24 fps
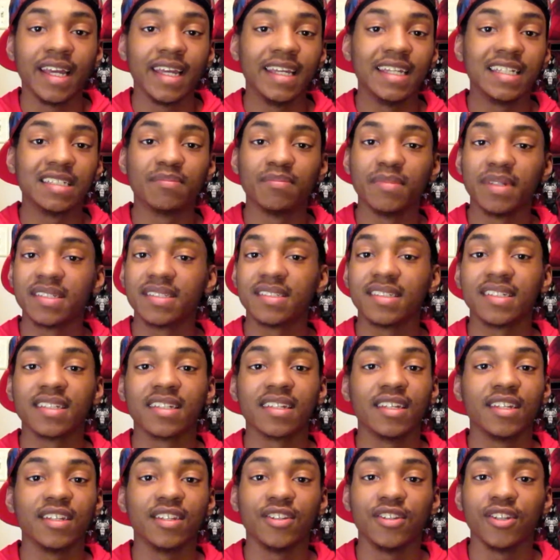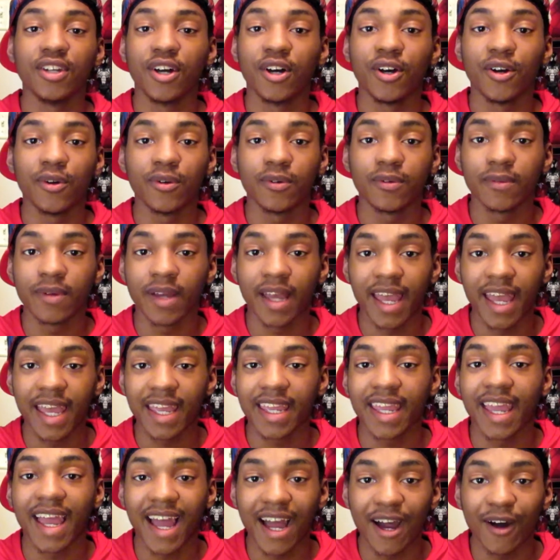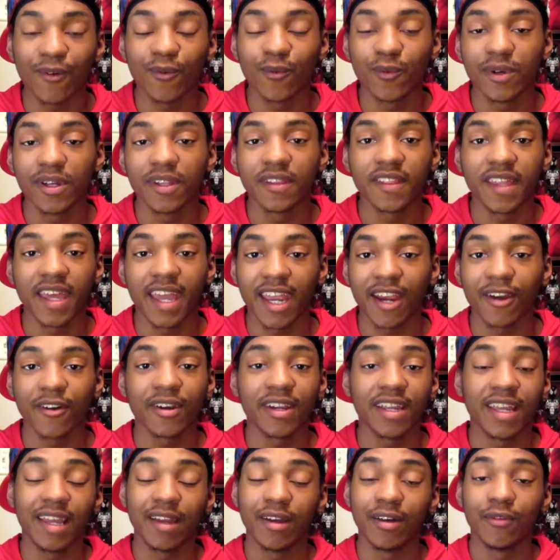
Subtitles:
He's missing, you know, hanging out with Harry,